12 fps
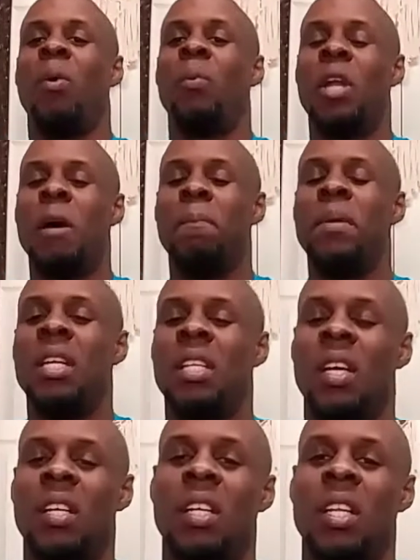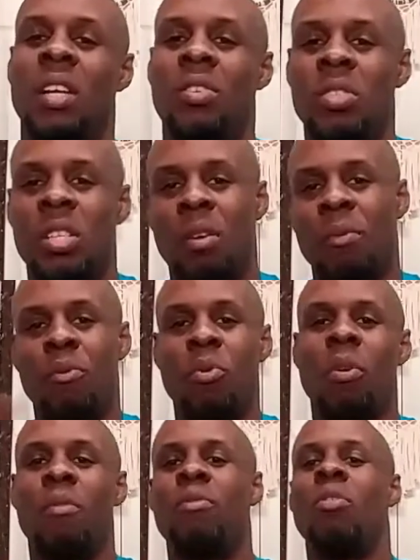with a beat on it and you see
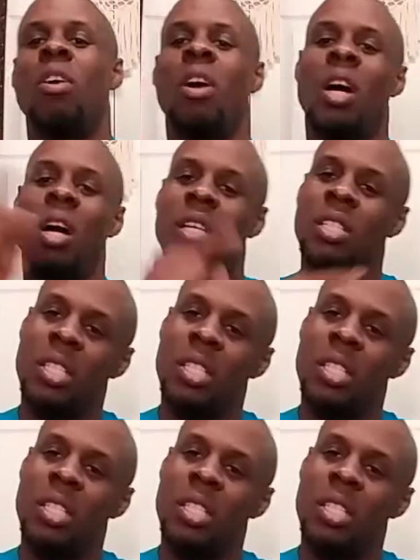4/4 or